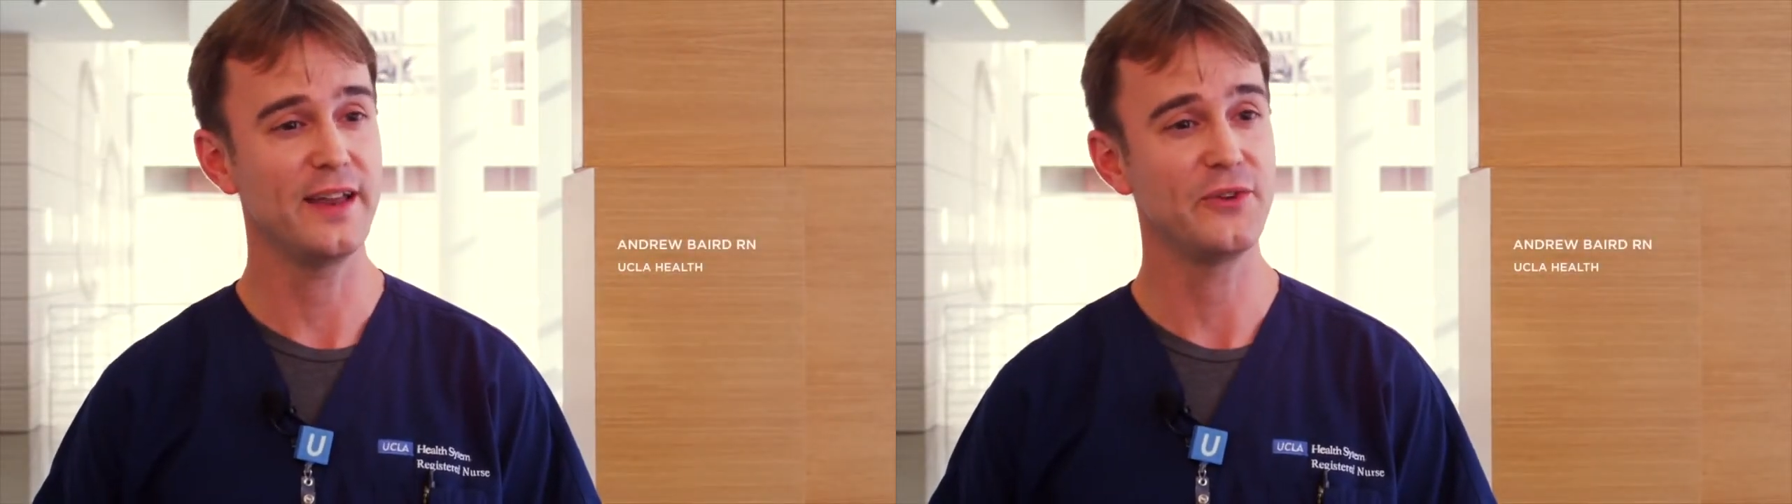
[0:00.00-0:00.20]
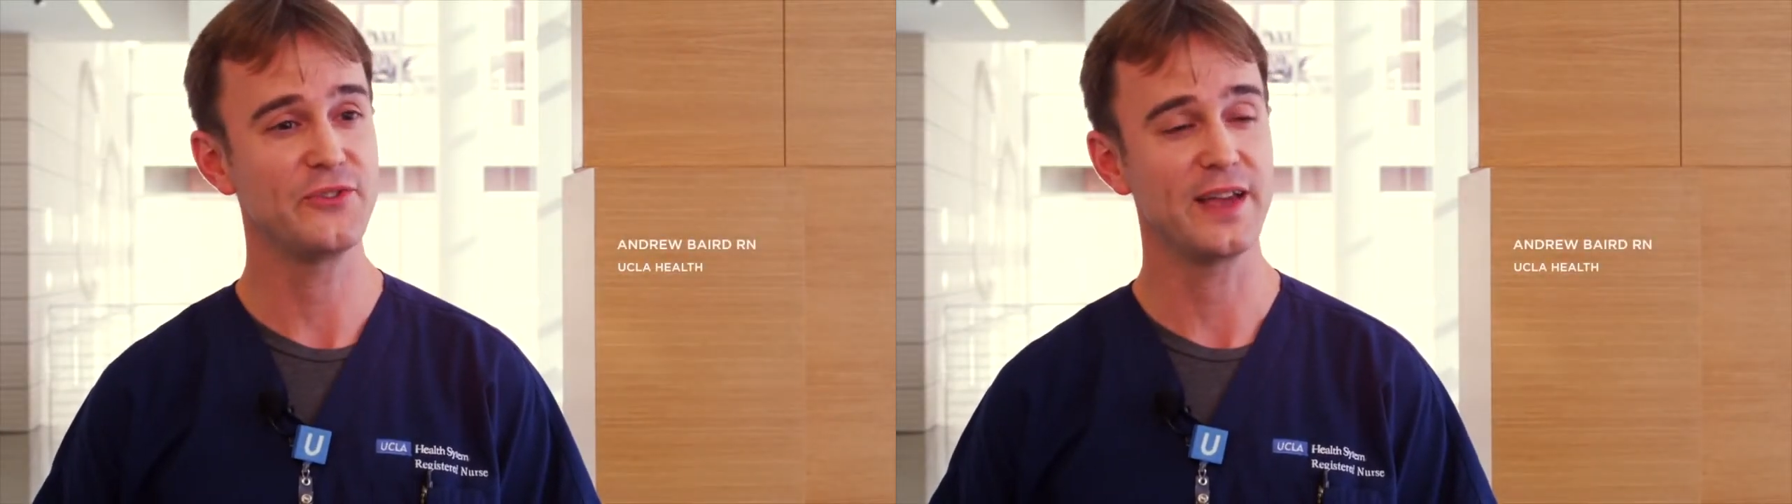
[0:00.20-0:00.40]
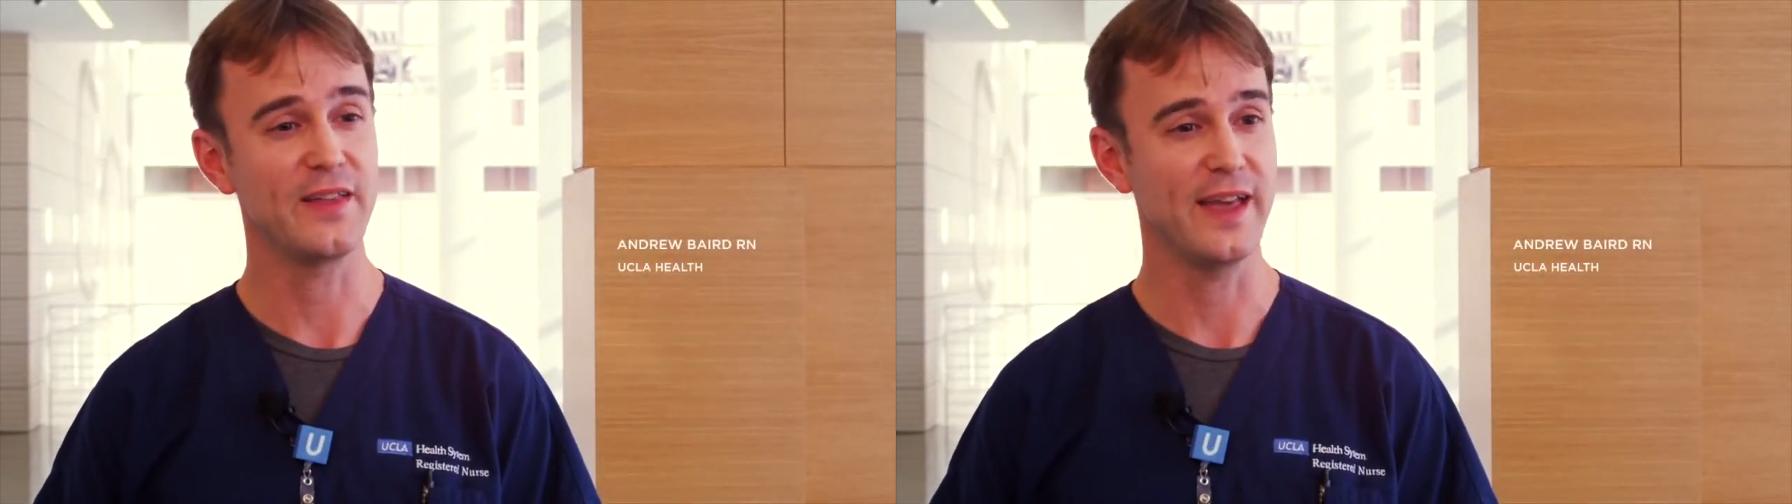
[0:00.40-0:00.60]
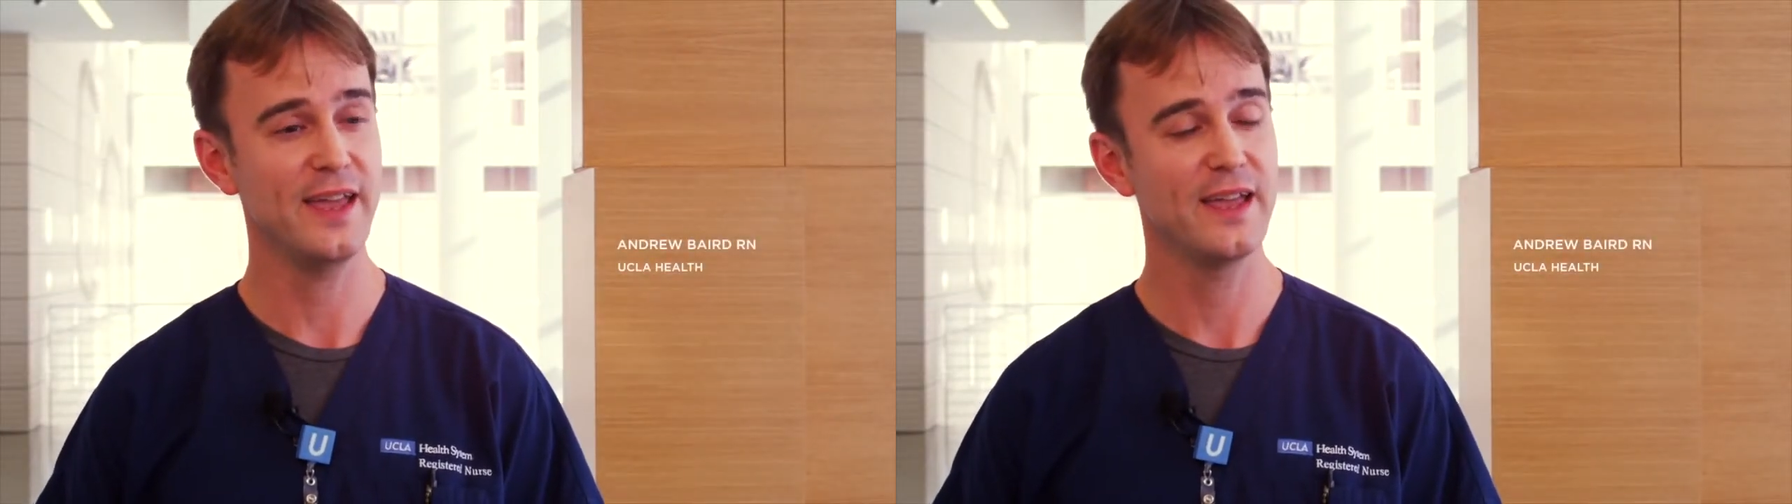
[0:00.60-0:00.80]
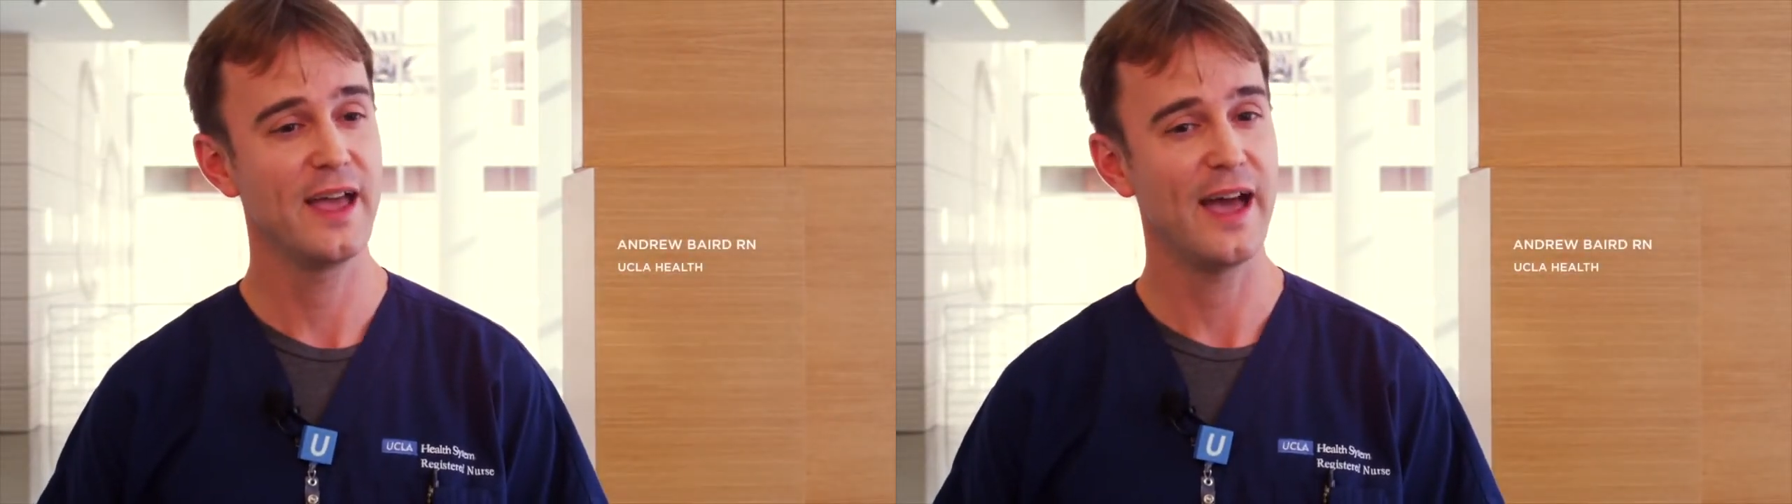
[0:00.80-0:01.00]
at
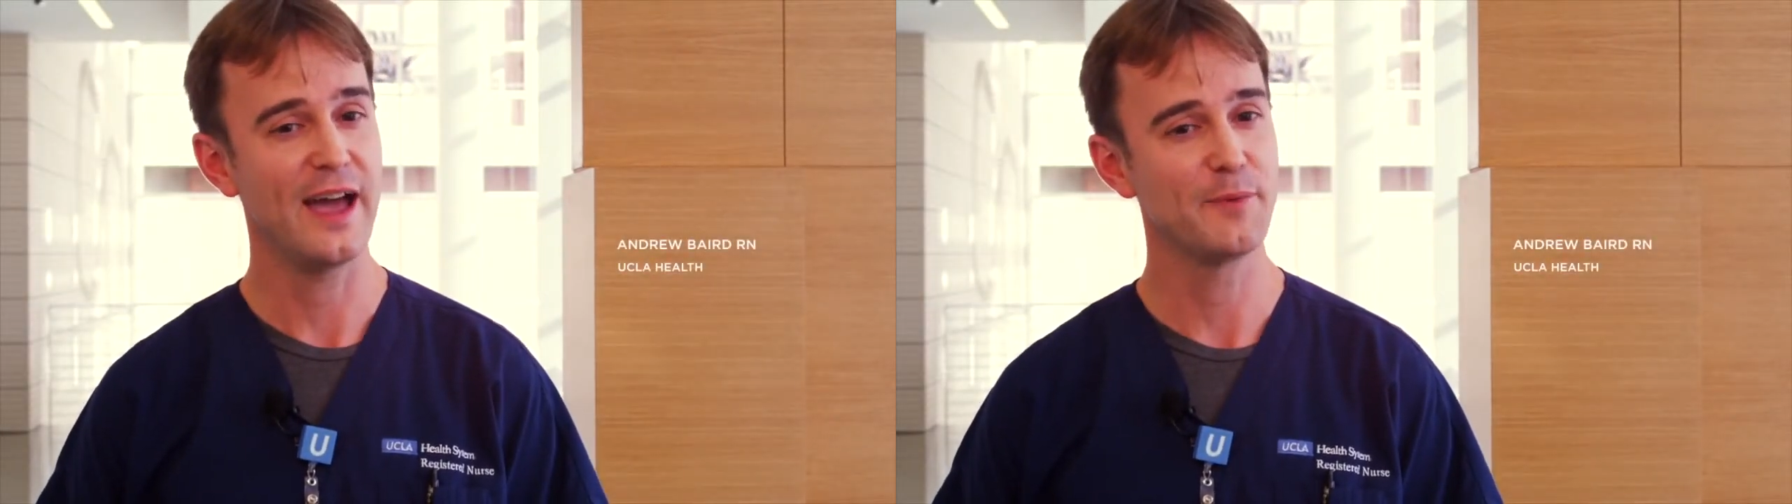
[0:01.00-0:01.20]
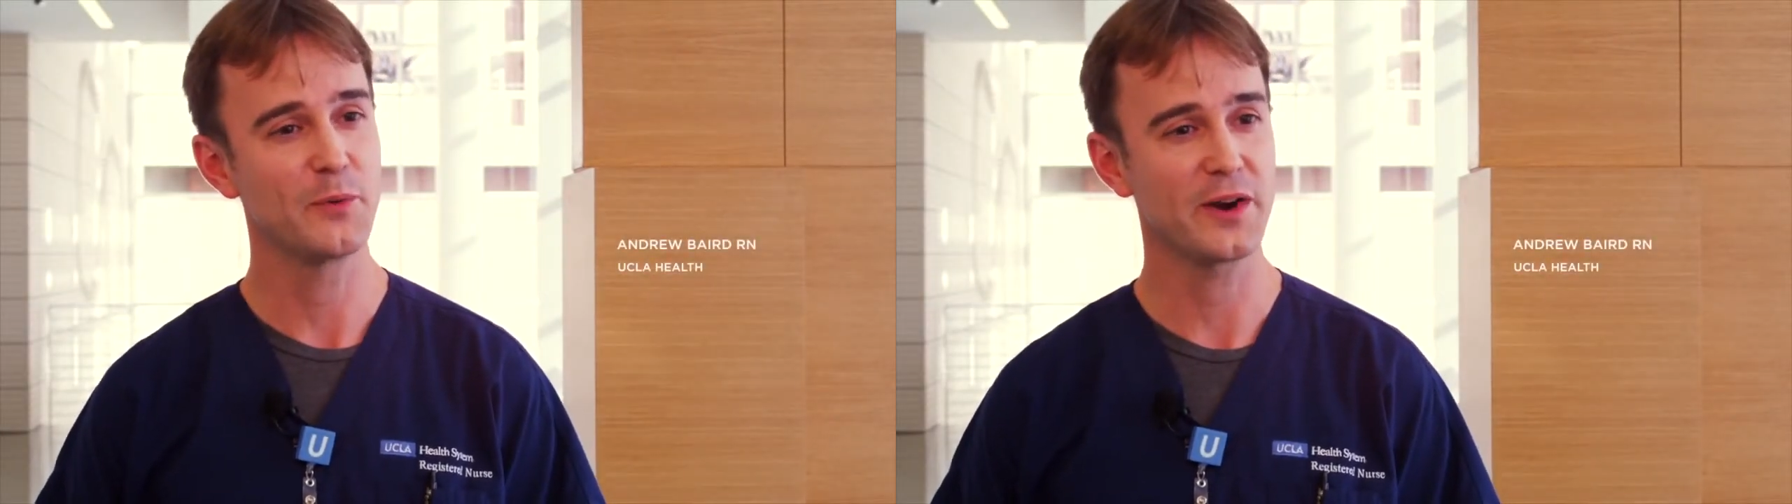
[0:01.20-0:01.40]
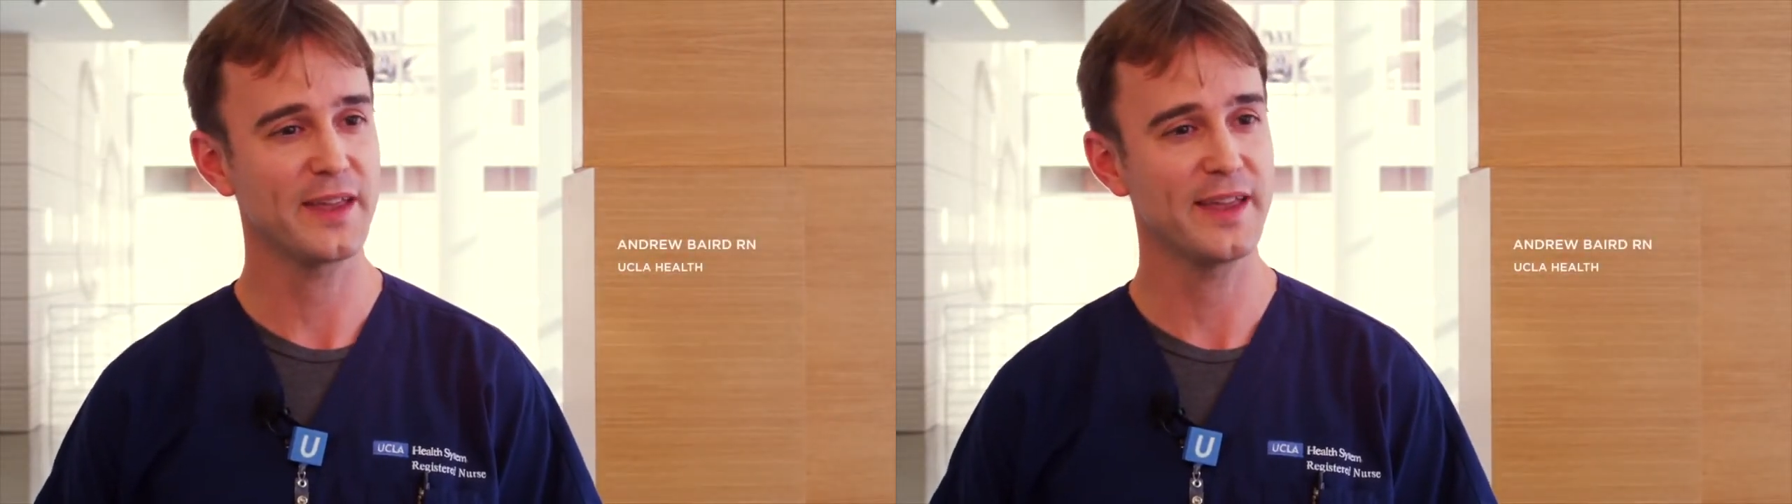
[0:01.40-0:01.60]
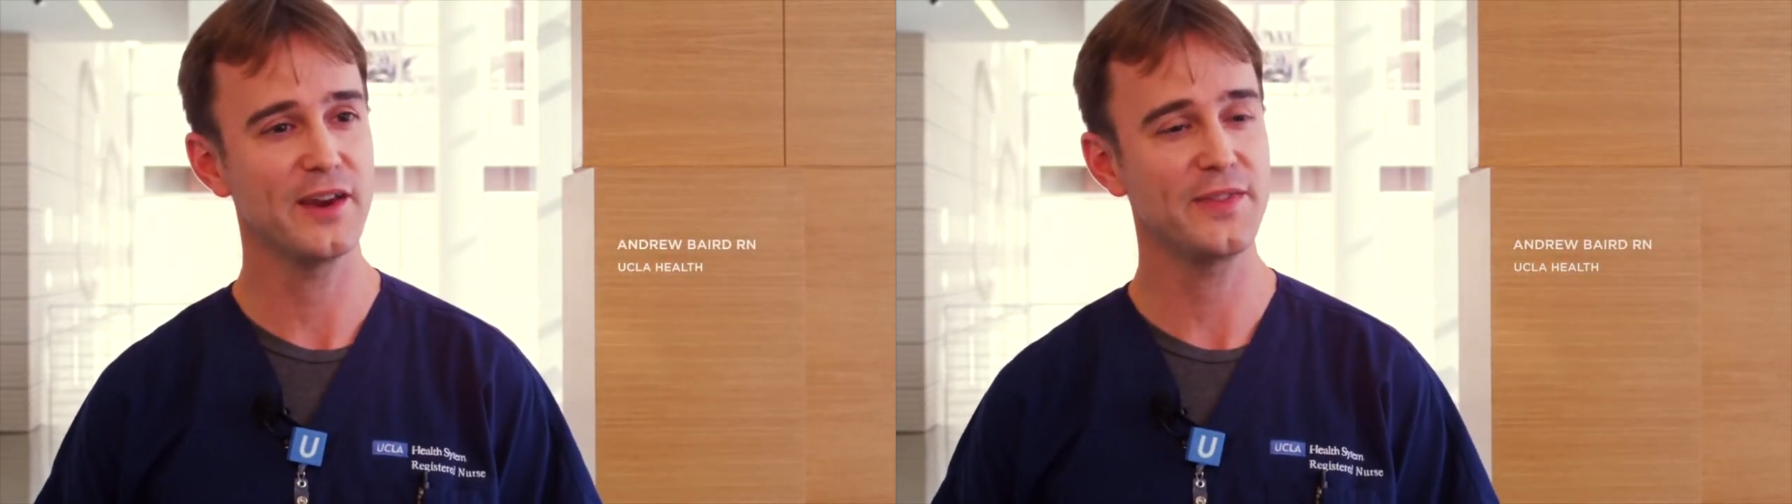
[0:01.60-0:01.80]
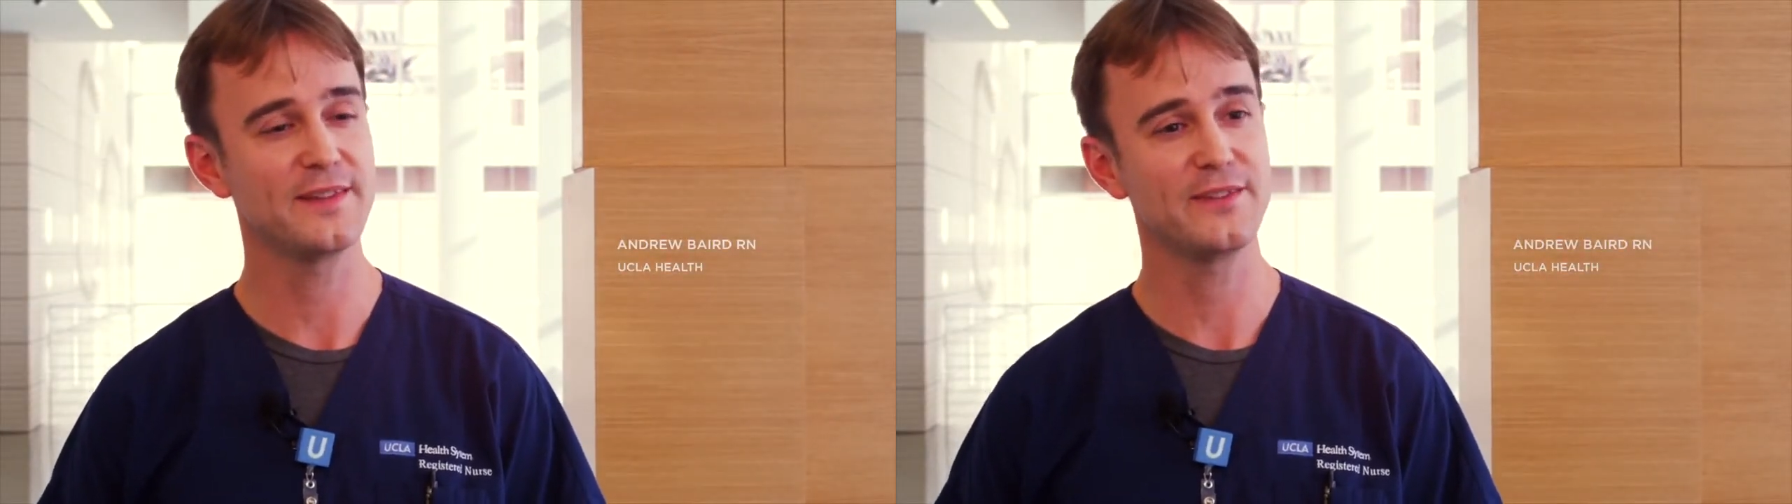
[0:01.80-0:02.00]
UCLA. I've been working
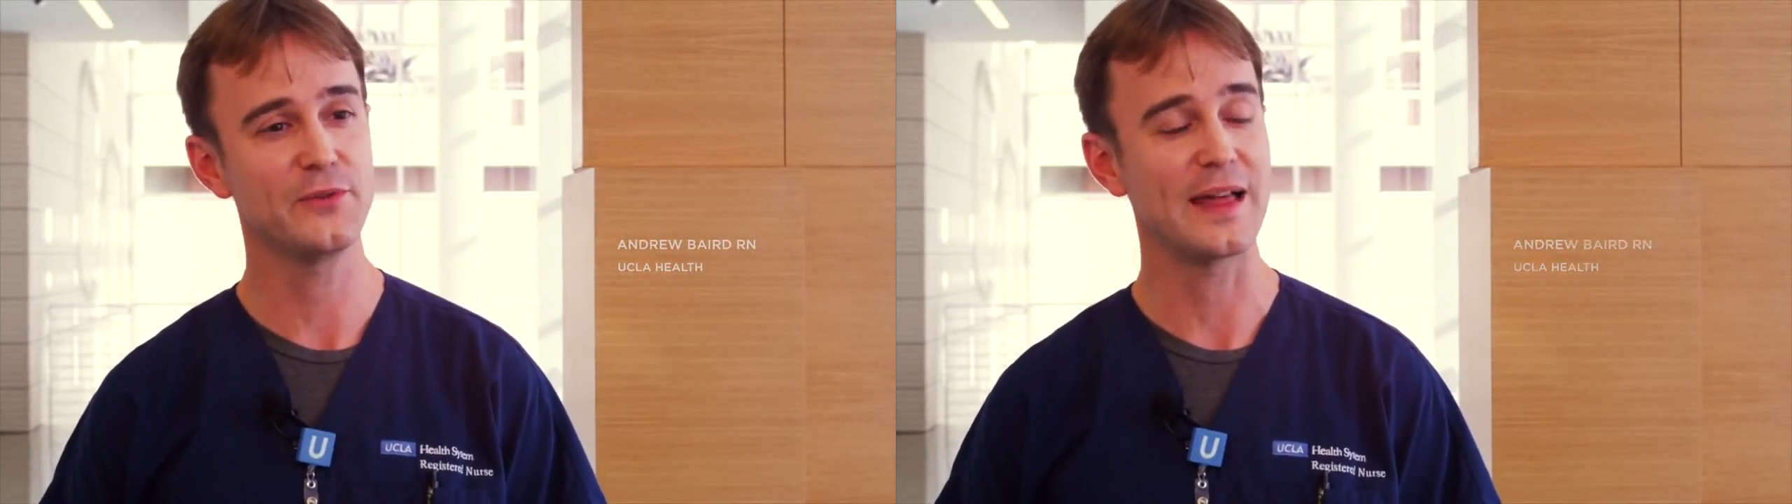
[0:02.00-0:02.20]
here since